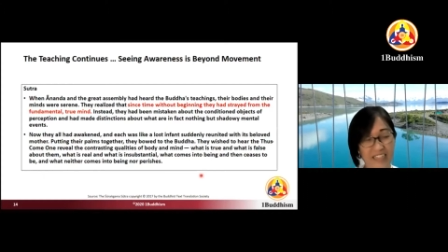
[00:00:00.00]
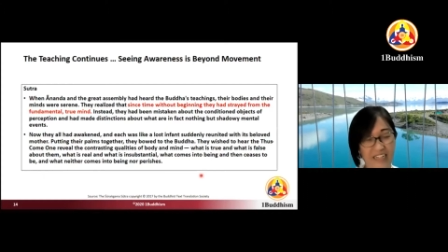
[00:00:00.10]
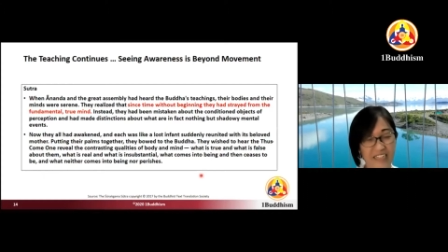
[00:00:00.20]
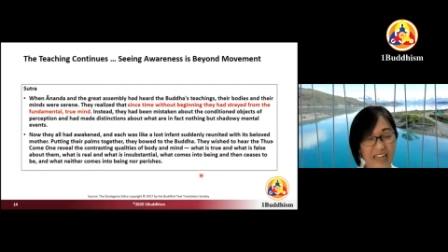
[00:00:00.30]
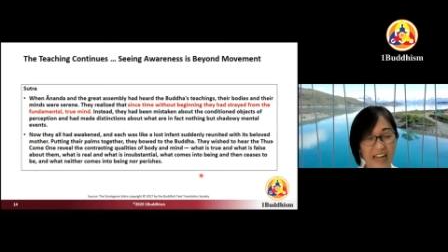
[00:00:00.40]

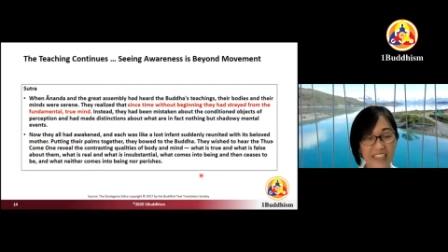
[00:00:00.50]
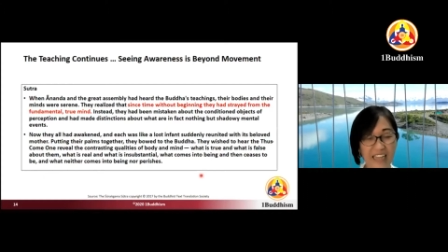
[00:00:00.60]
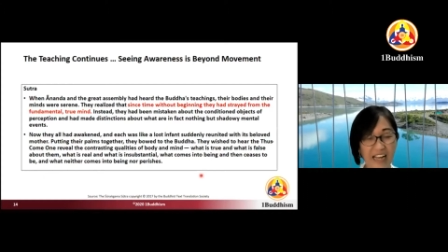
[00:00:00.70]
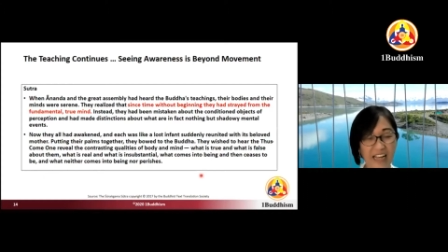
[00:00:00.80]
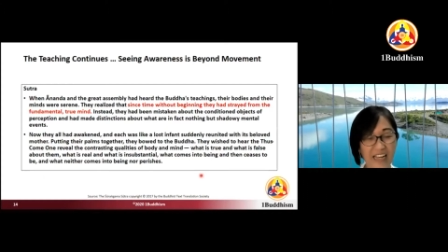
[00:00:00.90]
Now,
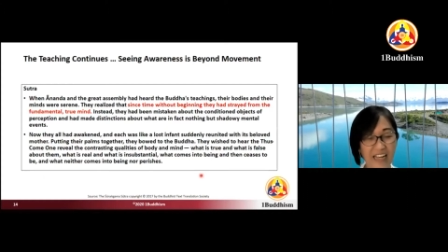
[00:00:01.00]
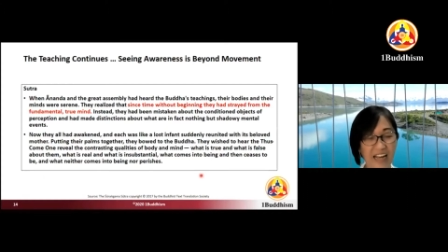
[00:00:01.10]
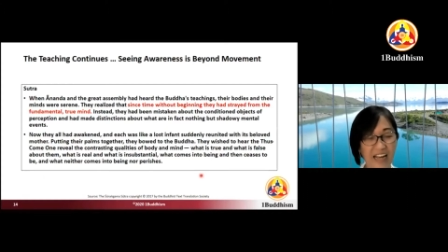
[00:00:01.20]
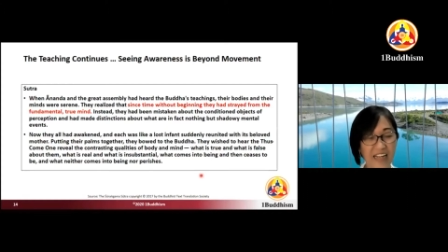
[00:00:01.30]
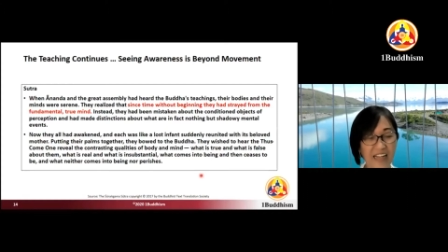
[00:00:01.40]

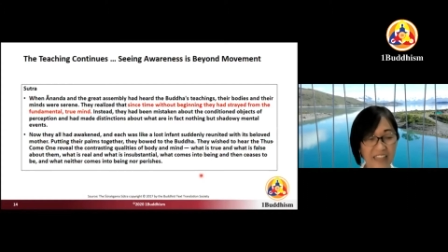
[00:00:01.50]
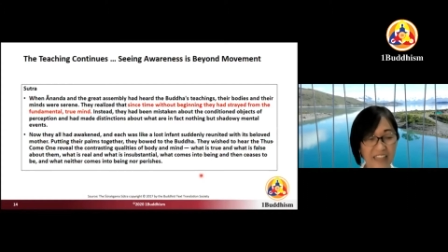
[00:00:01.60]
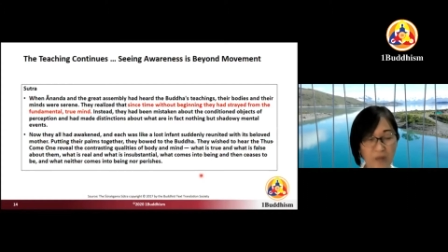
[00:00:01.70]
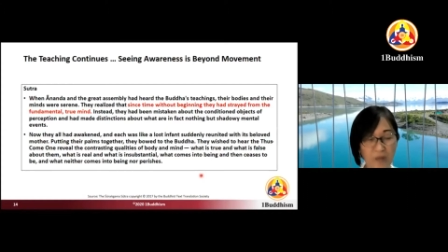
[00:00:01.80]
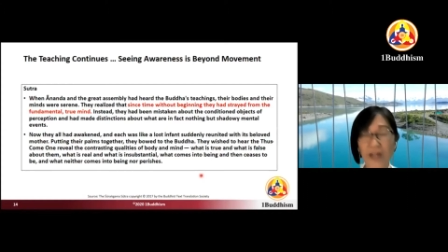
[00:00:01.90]
I
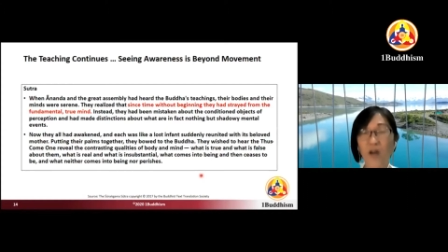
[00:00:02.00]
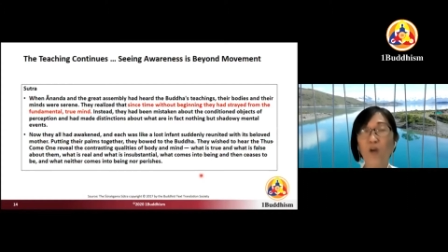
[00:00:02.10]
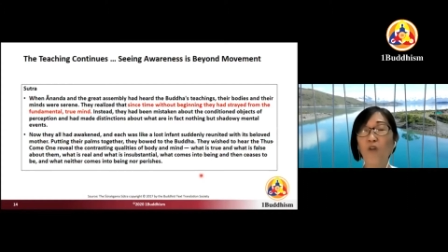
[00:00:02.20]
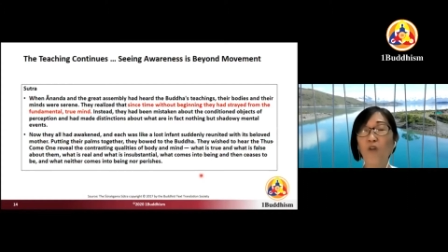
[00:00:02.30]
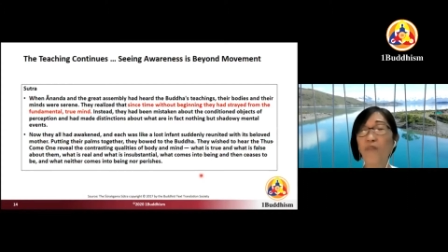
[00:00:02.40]
think we are all
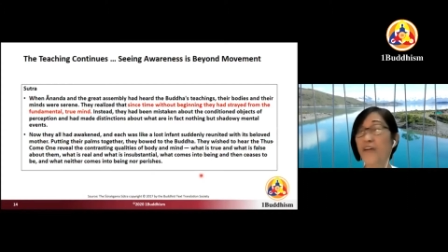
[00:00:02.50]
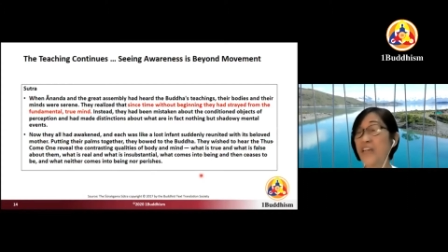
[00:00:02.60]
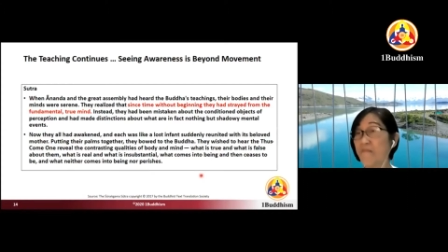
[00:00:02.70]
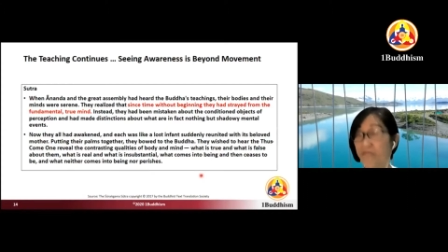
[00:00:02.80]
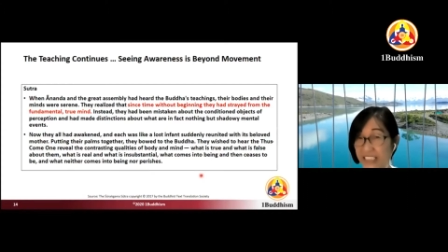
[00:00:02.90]
very
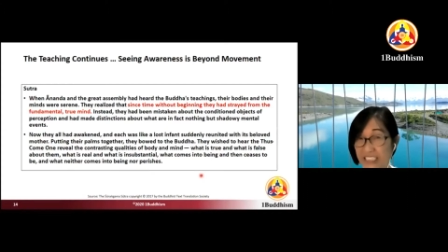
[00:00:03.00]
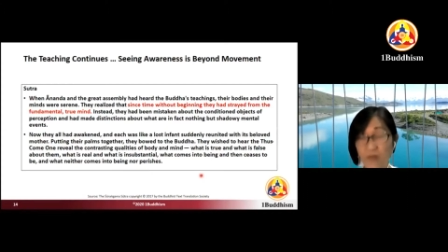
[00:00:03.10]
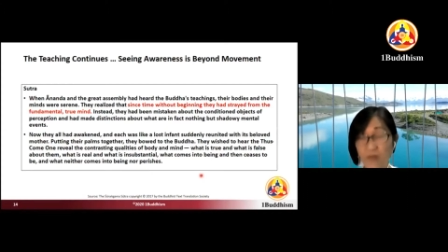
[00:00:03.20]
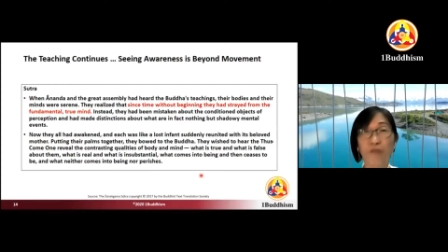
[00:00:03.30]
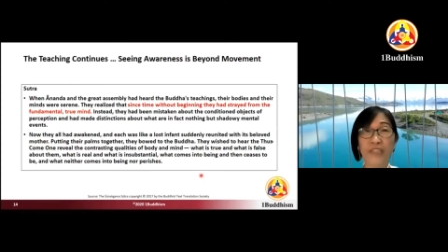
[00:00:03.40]
invested
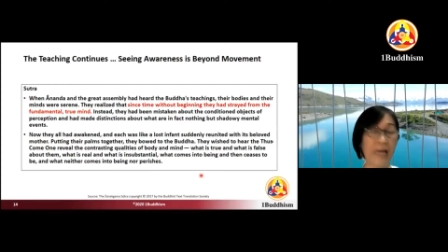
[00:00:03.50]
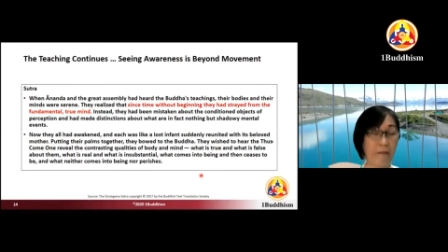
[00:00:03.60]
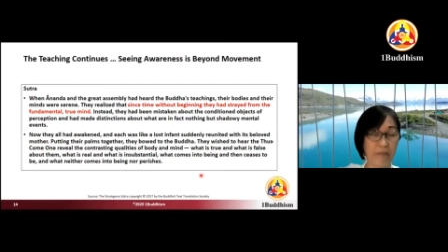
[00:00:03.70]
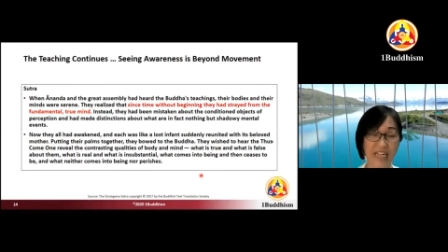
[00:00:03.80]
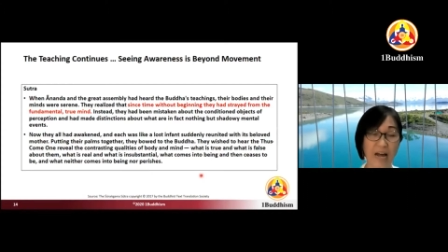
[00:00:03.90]
with what's
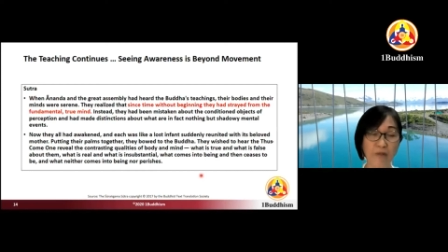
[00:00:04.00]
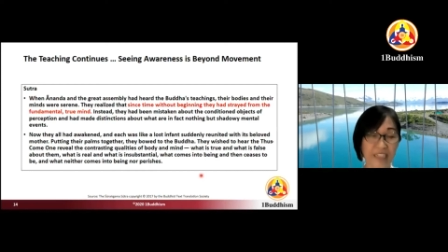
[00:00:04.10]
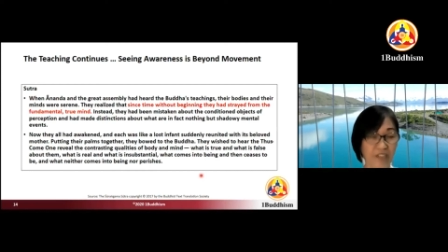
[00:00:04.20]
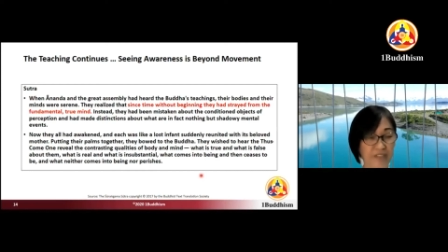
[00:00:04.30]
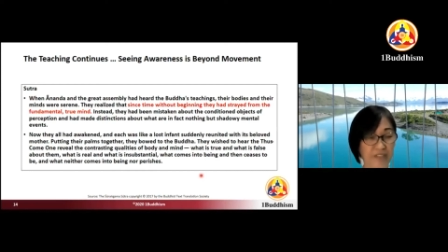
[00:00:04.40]
happening
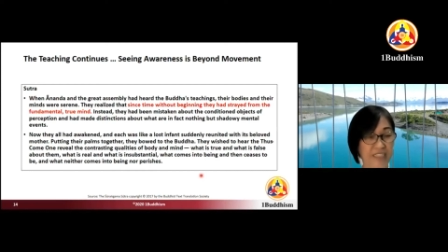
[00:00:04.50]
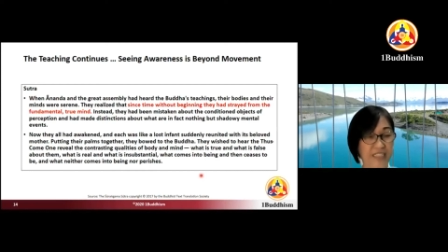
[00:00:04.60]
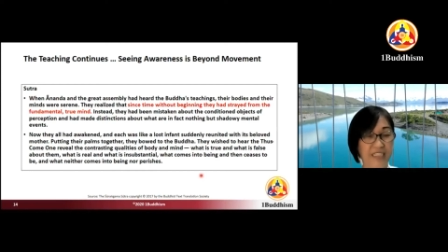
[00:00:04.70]
outside of us.